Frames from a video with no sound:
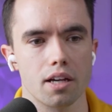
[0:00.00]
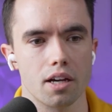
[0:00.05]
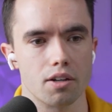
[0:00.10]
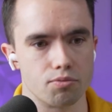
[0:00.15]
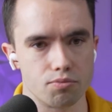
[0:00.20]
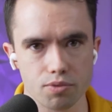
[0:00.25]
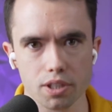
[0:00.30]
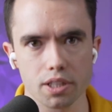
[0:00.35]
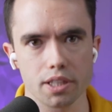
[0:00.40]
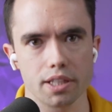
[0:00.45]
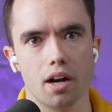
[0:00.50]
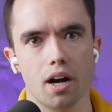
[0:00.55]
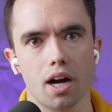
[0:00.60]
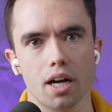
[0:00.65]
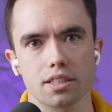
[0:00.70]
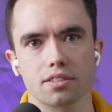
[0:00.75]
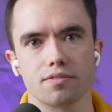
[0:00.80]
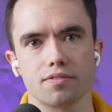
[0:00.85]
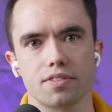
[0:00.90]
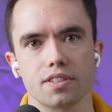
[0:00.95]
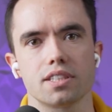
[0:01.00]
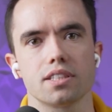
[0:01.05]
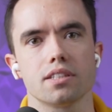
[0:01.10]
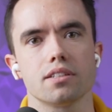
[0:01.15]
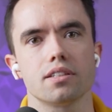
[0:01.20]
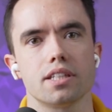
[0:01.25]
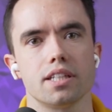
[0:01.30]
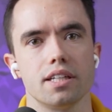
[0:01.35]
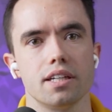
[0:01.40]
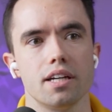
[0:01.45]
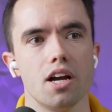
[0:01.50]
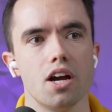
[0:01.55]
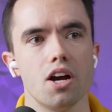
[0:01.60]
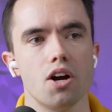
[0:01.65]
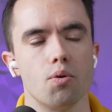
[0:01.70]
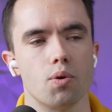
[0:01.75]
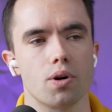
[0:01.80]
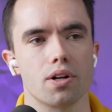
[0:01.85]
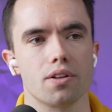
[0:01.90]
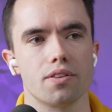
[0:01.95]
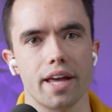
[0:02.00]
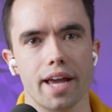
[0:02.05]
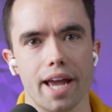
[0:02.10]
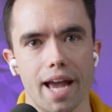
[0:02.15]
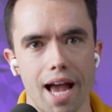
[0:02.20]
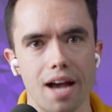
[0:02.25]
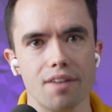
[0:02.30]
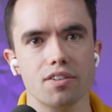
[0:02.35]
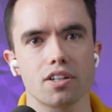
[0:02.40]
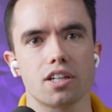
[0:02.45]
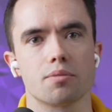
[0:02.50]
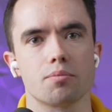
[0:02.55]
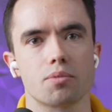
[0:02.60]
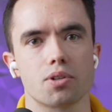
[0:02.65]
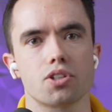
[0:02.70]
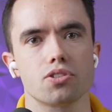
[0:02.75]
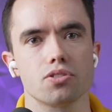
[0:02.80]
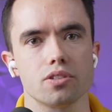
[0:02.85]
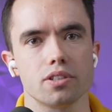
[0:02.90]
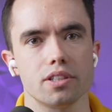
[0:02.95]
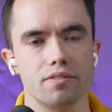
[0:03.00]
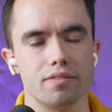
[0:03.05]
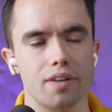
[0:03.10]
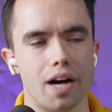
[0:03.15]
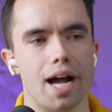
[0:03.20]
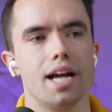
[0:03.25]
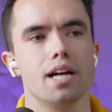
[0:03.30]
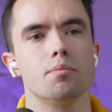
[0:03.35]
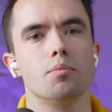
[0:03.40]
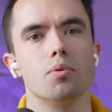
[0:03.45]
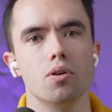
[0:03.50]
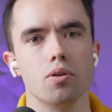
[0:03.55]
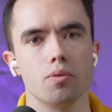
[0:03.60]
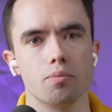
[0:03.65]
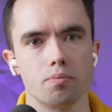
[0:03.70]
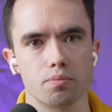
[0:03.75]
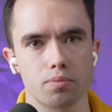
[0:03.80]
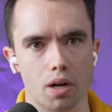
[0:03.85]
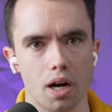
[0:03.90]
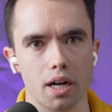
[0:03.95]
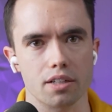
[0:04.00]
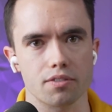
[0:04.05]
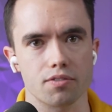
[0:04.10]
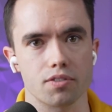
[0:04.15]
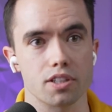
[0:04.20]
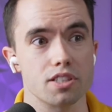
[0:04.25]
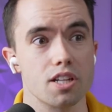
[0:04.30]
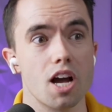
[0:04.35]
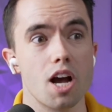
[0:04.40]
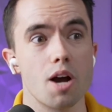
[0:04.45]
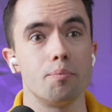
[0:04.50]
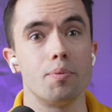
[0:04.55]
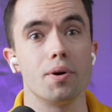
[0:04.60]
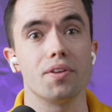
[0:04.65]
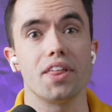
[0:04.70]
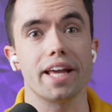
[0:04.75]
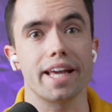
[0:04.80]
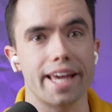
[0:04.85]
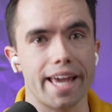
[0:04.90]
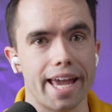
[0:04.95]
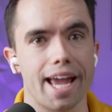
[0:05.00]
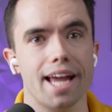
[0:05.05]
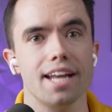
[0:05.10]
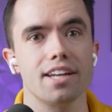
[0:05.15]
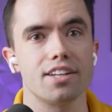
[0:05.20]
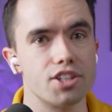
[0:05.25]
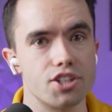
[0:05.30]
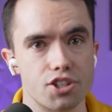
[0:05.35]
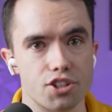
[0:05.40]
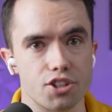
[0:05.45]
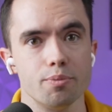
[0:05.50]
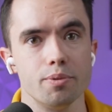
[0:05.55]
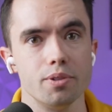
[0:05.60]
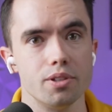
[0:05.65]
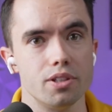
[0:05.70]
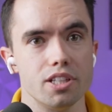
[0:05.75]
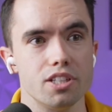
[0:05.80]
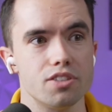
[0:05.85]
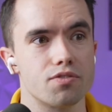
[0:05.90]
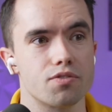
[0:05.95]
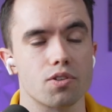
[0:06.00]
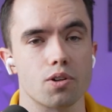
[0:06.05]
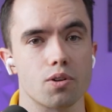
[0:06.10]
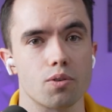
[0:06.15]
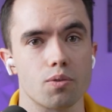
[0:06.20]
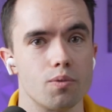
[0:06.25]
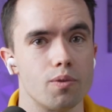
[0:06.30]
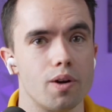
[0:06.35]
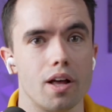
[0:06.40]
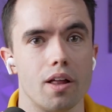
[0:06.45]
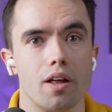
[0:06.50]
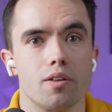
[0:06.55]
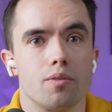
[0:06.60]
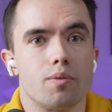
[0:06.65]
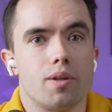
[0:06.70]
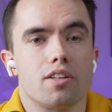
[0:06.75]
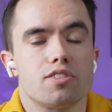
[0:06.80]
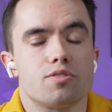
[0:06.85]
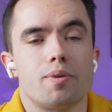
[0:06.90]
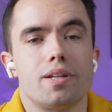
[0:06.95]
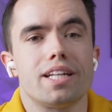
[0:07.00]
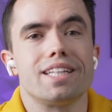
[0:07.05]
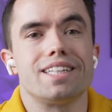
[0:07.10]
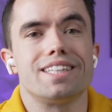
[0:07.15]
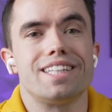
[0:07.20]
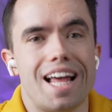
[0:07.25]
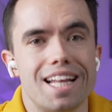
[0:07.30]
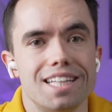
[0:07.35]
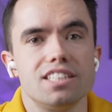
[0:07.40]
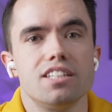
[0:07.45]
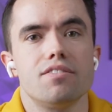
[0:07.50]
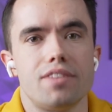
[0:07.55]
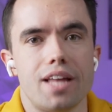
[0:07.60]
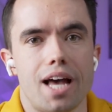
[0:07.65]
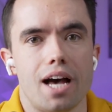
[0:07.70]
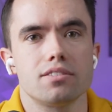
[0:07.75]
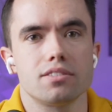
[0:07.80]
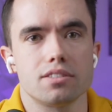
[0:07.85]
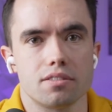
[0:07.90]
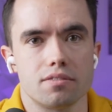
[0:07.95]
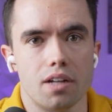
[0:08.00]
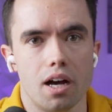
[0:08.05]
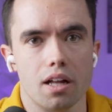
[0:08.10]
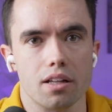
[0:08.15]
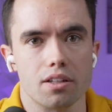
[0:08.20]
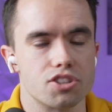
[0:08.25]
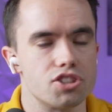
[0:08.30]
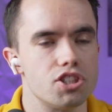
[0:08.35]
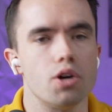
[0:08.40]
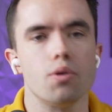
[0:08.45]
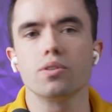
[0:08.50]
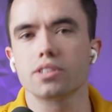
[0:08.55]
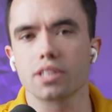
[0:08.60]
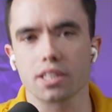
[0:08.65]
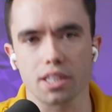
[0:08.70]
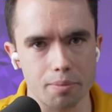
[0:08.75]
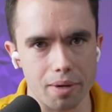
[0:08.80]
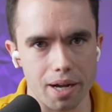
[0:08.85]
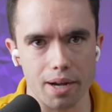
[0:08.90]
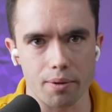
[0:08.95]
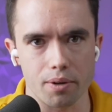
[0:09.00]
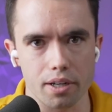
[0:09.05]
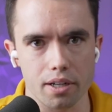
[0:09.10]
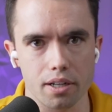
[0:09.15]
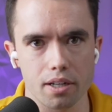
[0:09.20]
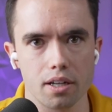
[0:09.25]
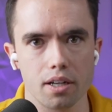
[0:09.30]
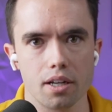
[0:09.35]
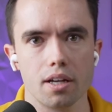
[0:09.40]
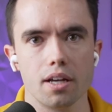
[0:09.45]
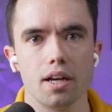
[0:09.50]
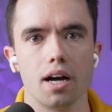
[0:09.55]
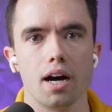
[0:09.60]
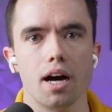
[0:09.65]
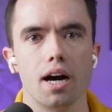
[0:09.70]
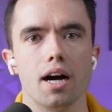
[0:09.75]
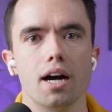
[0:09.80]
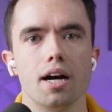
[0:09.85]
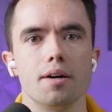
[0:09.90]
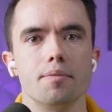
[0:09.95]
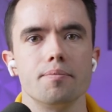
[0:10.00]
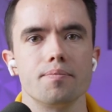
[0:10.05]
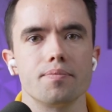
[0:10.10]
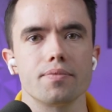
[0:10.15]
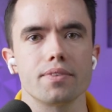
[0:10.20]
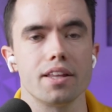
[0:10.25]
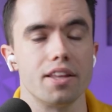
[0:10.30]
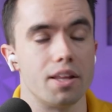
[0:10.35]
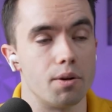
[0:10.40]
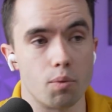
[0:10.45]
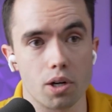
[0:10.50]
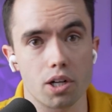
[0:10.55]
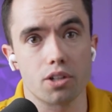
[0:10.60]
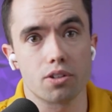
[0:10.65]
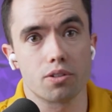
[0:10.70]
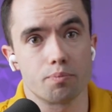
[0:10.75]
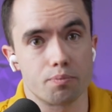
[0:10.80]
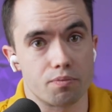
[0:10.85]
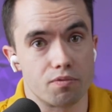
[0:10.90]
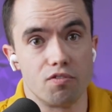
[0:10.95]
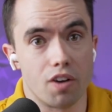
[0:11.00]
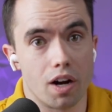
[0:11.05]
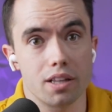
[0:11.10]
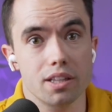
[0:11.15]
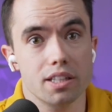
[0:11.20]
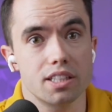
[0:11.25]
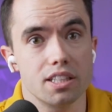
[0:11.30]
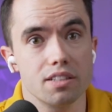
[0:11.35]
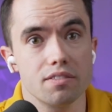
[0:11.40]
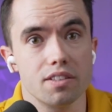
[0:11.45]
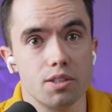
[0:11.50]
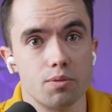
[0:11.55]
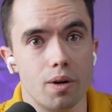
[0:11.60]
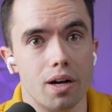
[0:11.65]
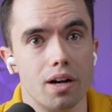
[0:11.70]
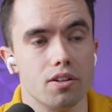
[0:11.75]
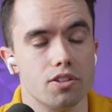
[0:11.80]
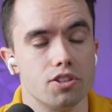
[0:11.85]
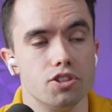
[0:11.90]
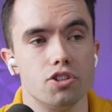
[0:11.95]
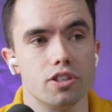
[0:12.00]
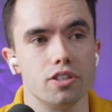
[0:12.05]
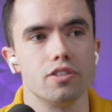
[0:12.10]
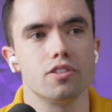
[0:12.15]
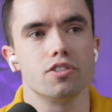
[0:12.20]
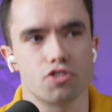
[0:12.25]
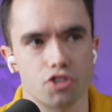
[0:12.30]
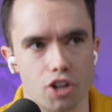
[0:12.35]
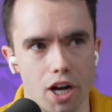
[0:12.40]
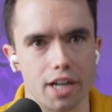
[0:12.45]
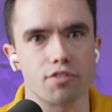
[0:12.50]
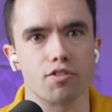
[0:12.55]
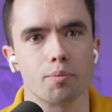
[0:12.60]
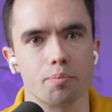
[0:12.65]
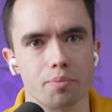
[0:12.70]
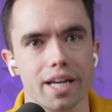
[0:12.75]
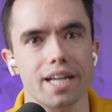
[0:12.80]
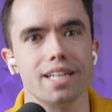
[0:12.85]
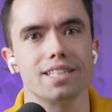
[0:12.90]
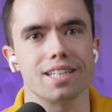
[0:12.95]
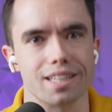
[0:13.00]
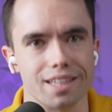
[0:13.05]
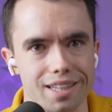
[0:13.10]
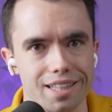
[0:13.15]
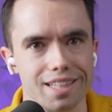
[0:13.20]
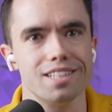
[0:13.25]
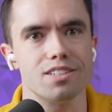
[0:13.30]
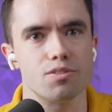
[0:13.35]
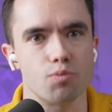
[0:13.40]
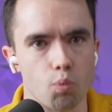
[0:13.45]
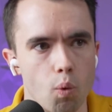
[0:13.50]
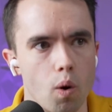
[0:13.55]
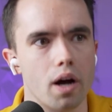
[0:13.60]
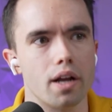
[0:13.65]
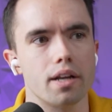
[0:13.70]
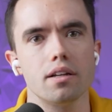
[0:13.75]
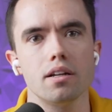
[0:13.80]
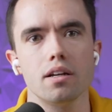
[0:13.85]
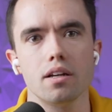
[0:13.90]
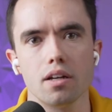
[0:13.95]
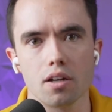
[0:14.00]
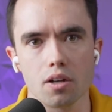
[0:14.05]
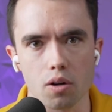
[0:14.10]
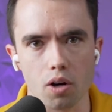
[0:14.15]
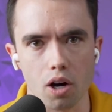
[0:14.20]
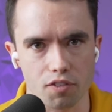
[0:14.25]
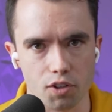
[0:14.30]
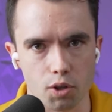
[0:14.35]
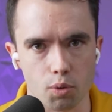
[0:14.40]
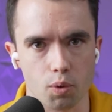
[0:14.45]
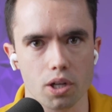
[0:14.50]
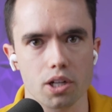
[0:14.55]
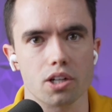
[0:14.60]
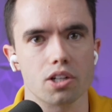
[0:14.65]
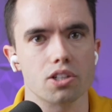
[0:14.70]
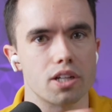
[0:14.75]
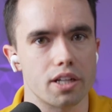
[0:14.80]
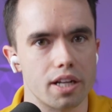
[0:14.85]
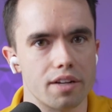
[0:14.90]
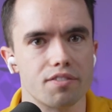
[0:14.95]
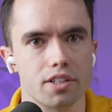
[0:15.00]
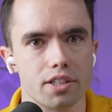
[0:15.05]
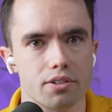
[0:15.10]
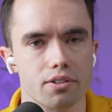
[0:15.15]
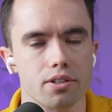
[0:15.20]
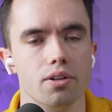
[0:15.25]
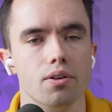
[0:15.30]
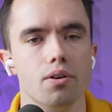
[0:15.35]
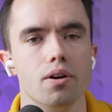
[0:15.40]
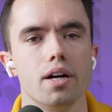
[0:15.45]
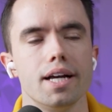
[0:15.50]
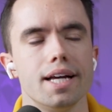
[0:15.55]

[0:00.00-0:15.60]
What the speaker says: really awesome facility where they have a commercially viable product for this, but they can't distribute these for without spending tens of thousands of dollars. No one's going to buy one. They work relatively well. You can try to replace at least one of your workers on every crew.